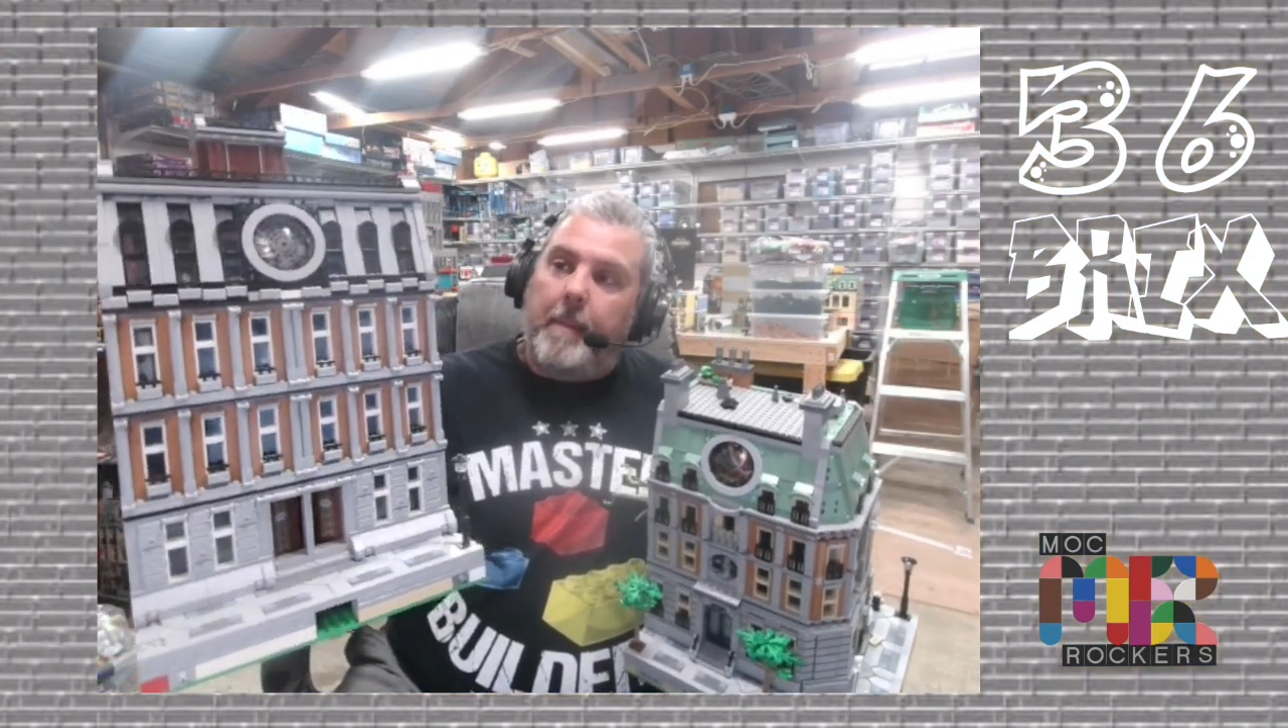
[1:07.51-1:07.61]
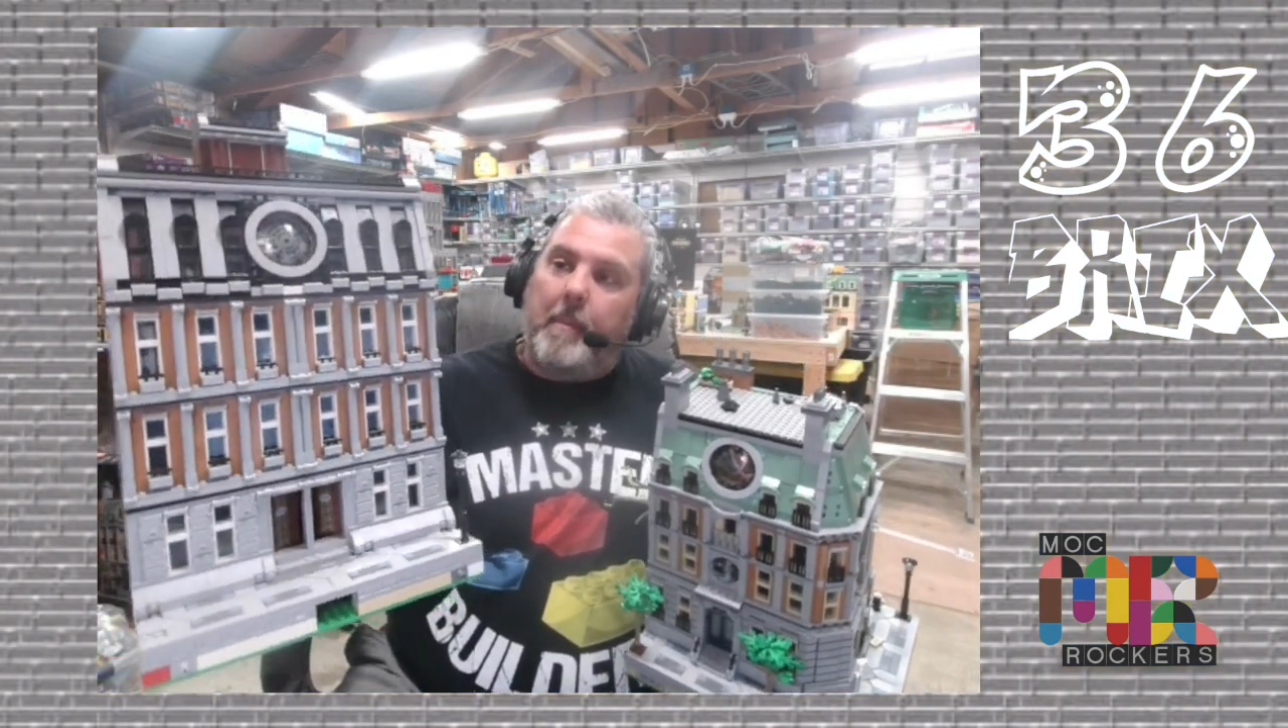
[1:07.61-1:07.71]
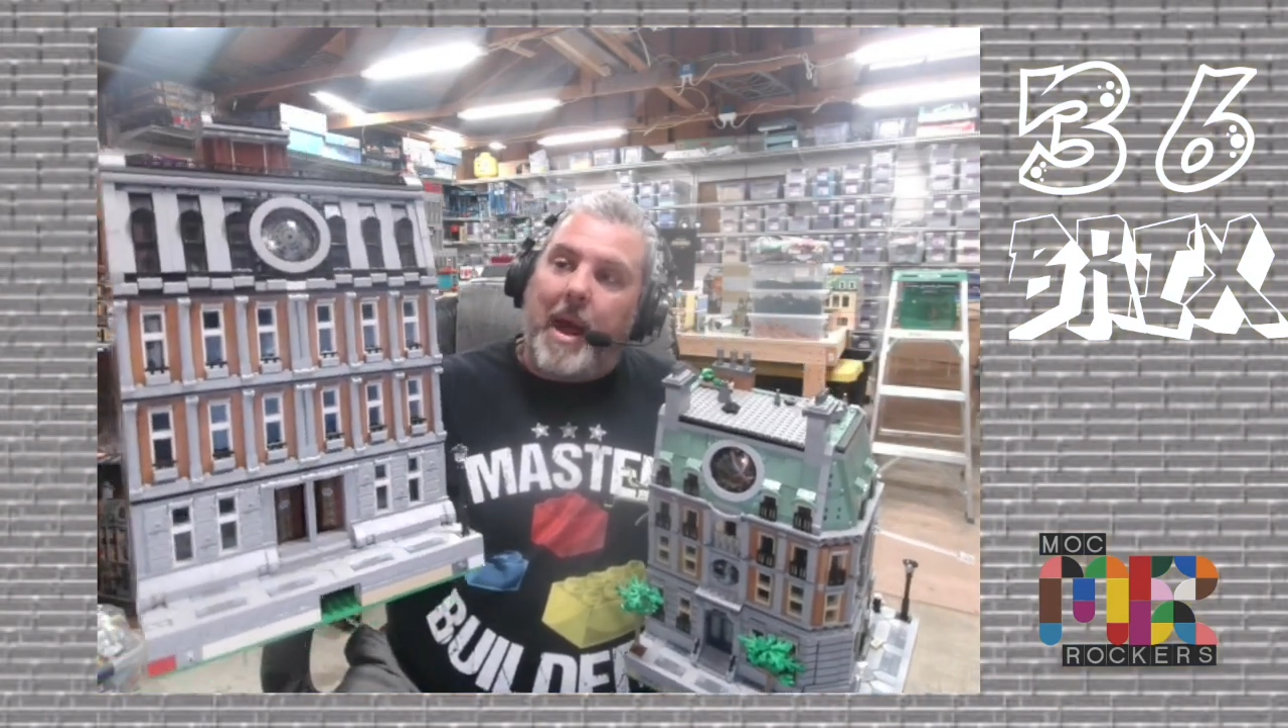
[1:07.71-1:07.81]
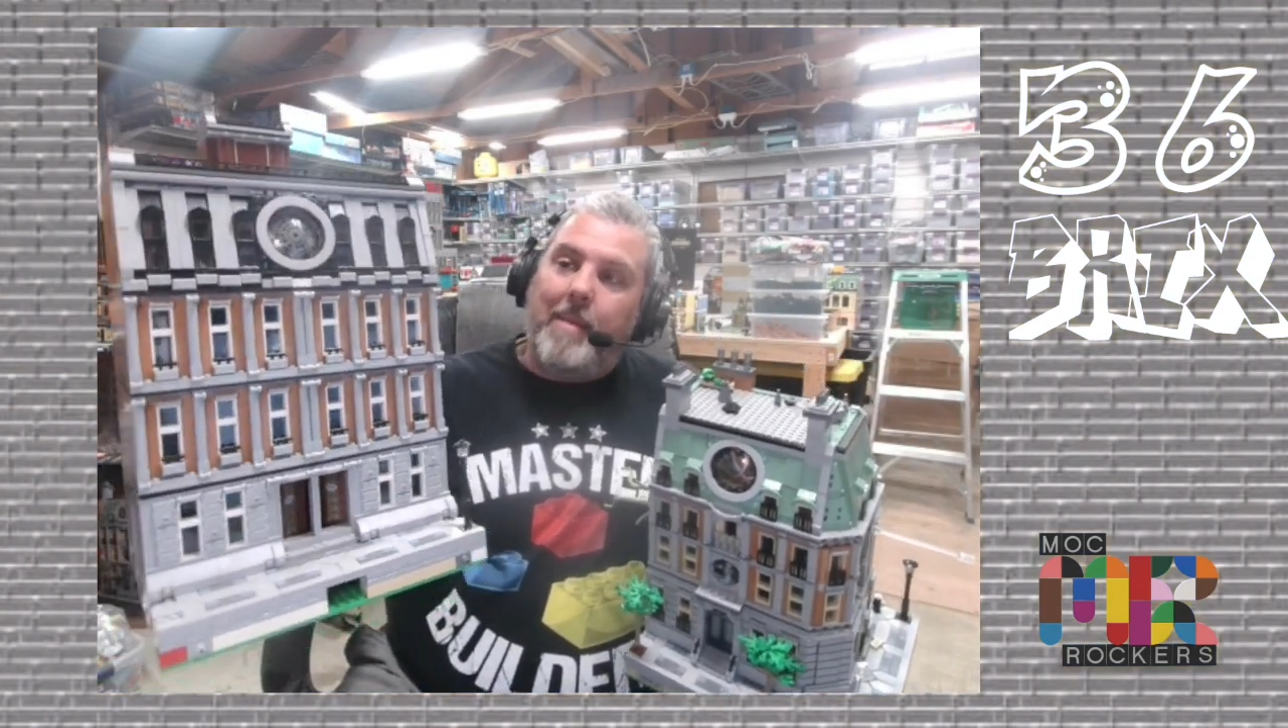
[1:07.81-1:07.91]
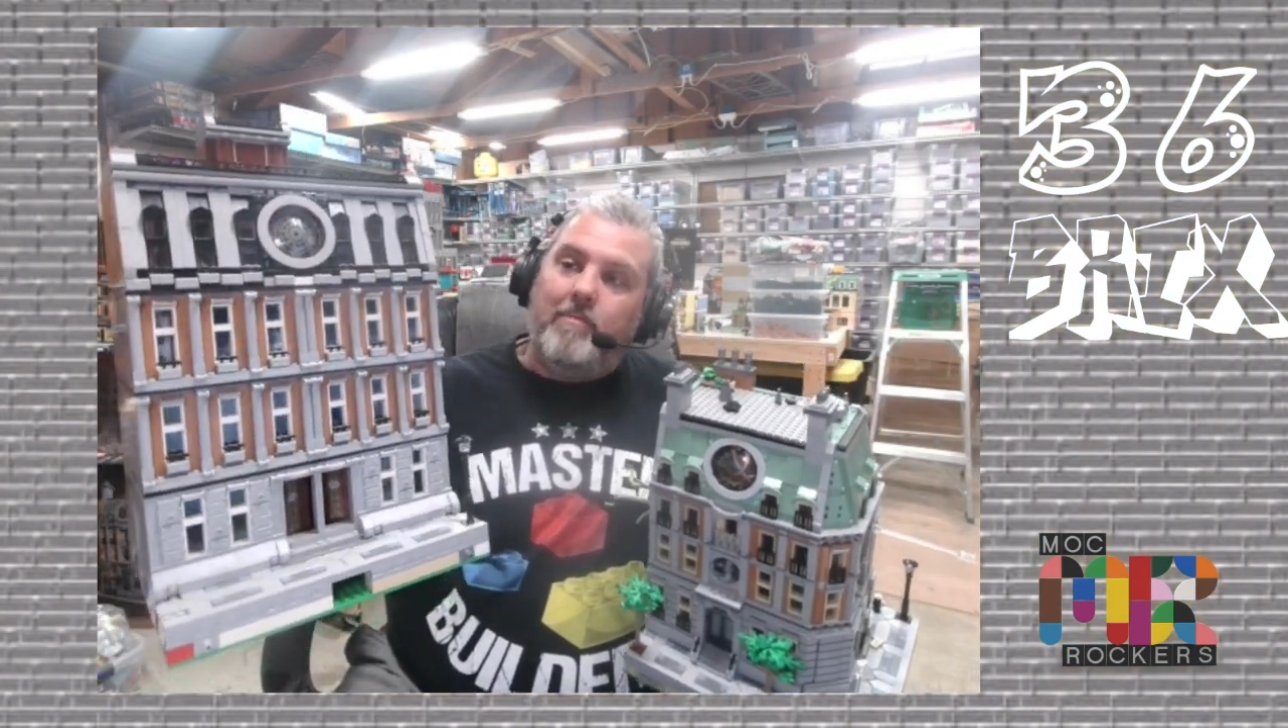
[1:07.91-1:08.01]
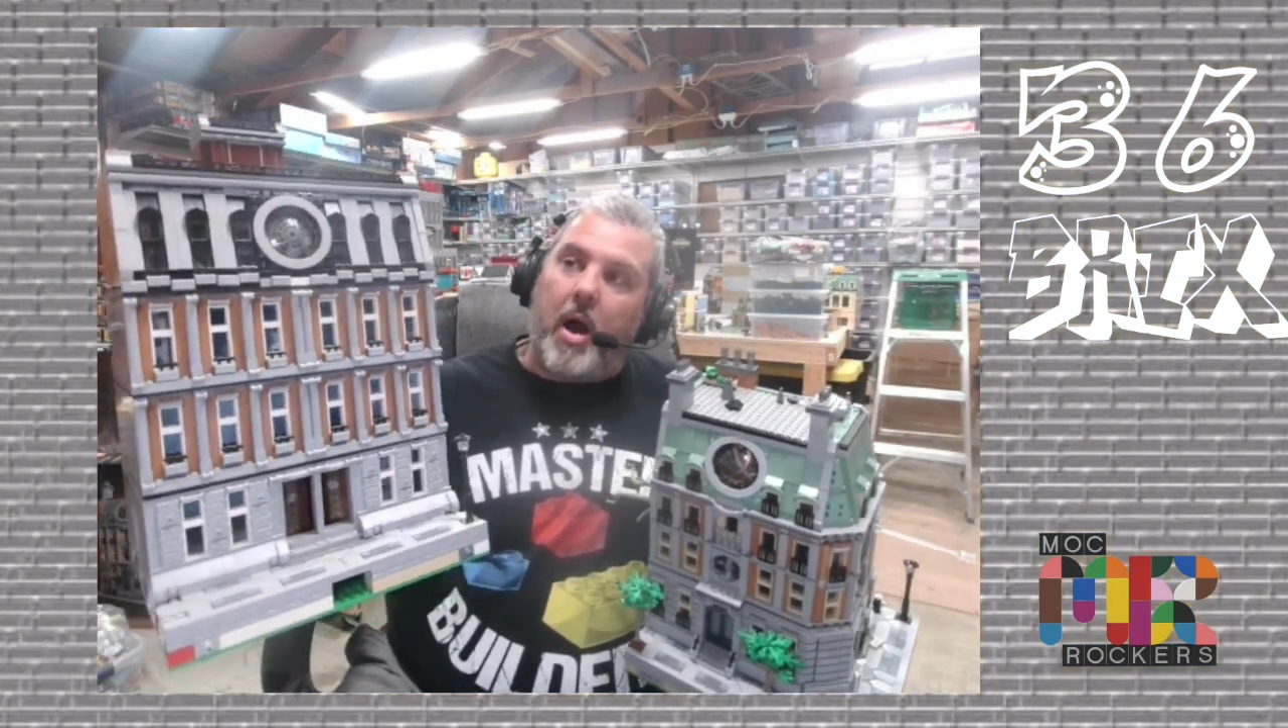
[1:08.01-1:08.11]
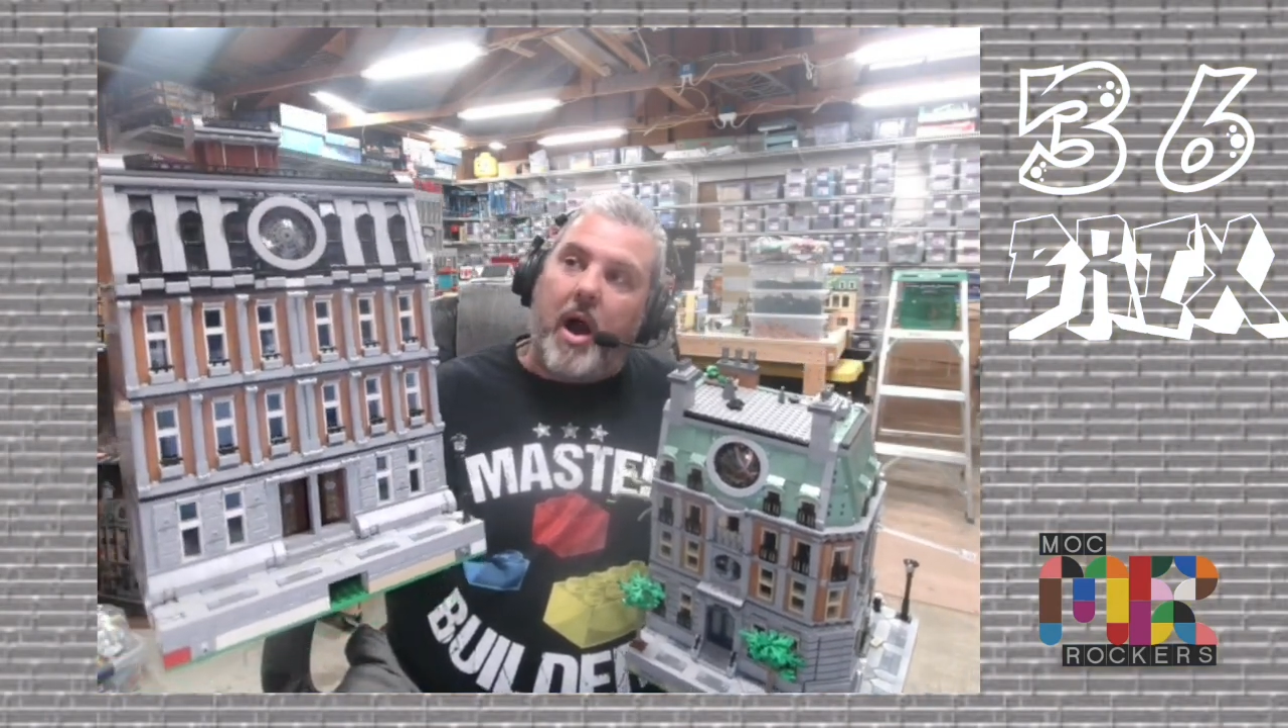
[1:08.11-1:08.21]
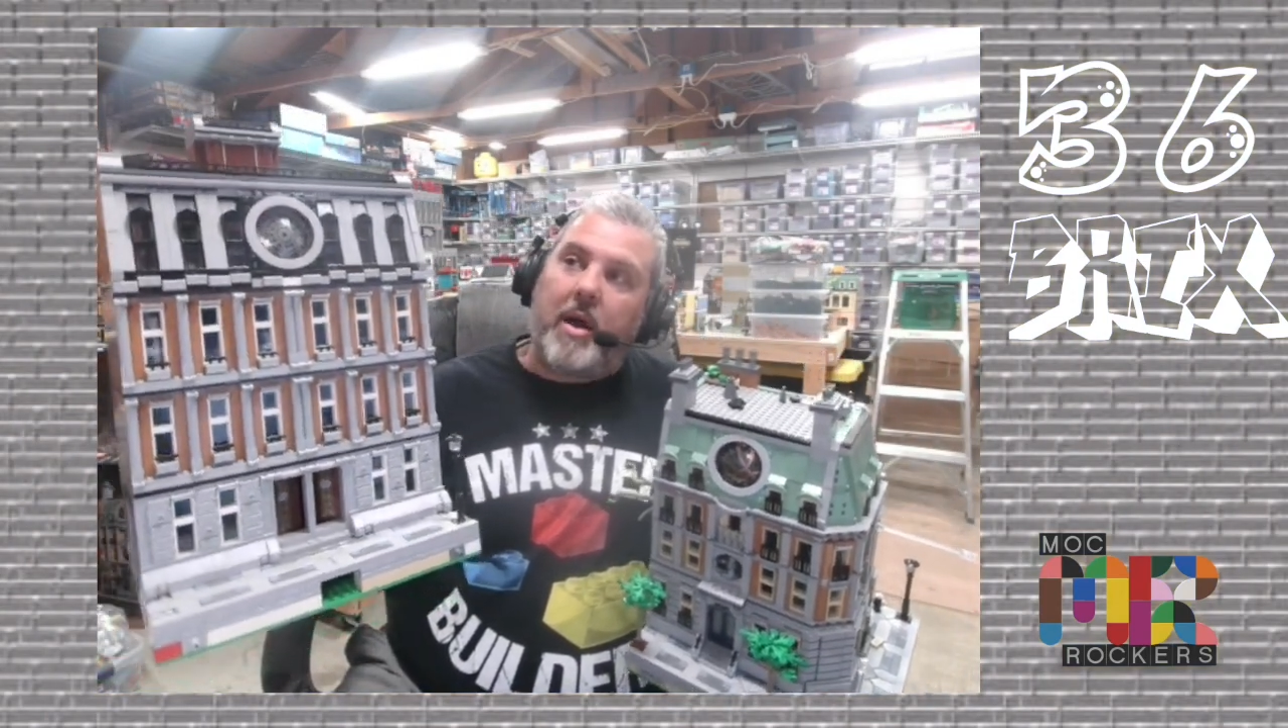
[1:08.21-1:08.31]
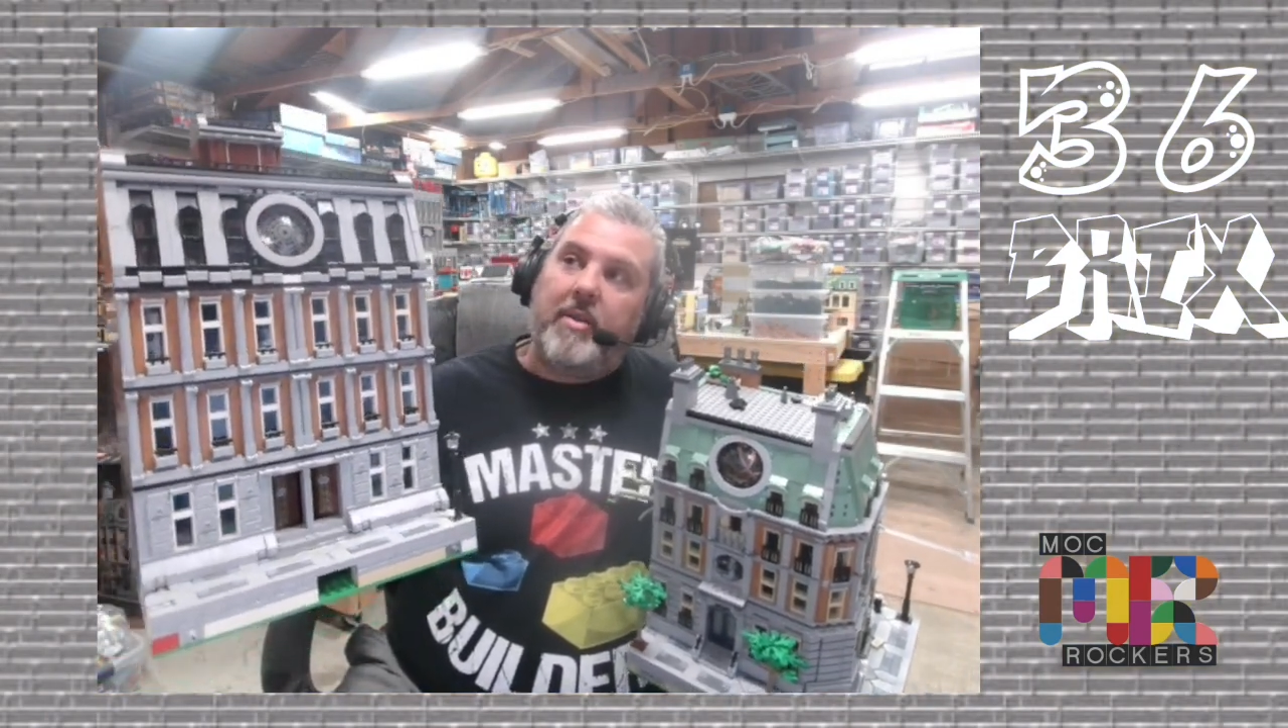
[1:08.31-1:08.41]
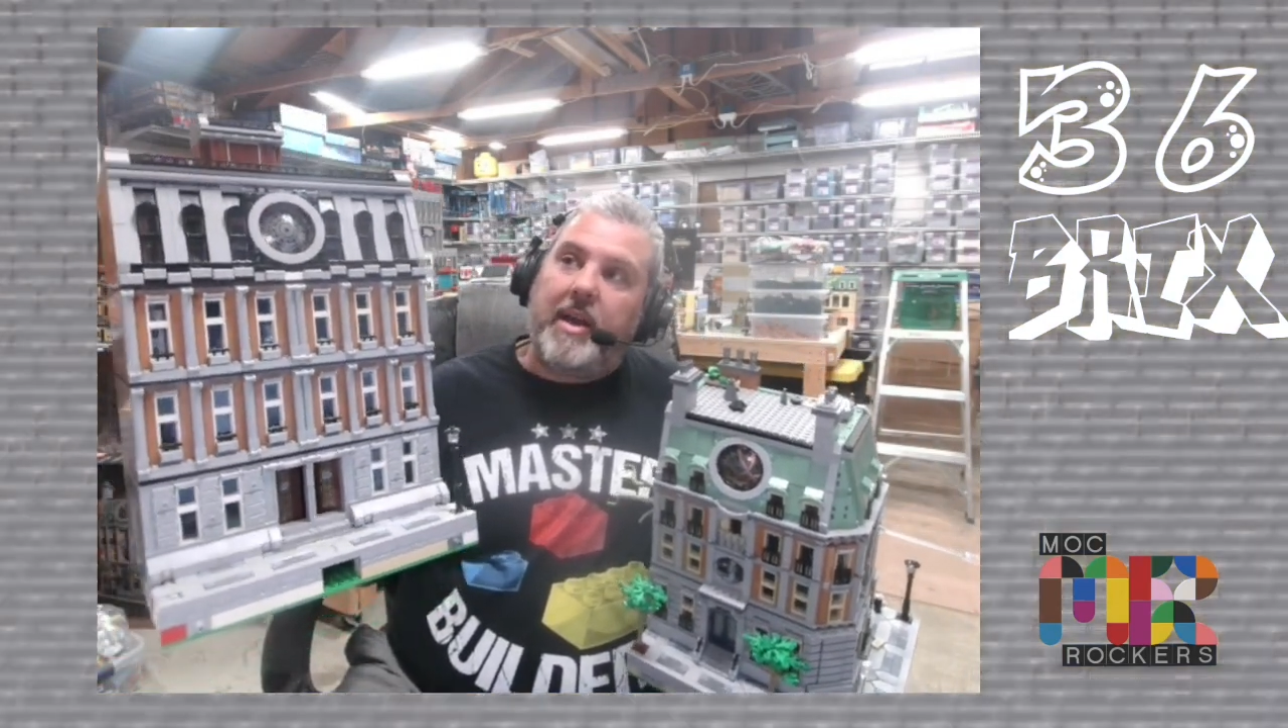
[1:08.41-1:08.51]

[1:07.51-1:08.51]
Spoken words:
my MOC